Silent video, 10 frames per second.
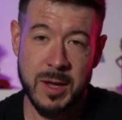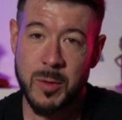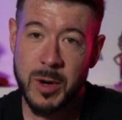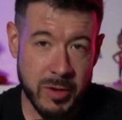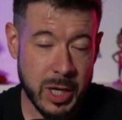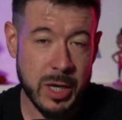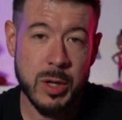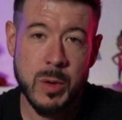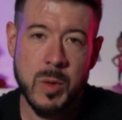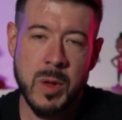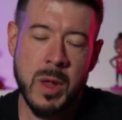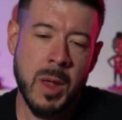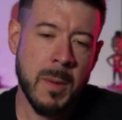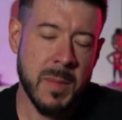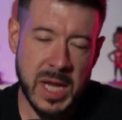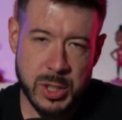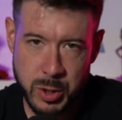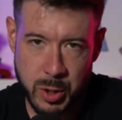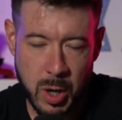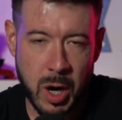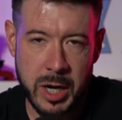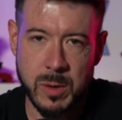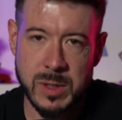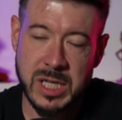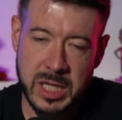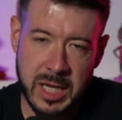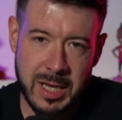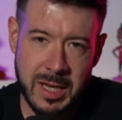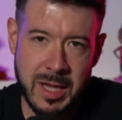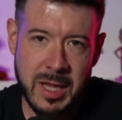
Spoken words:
whatever you're gonna do, make sure your audio is clean.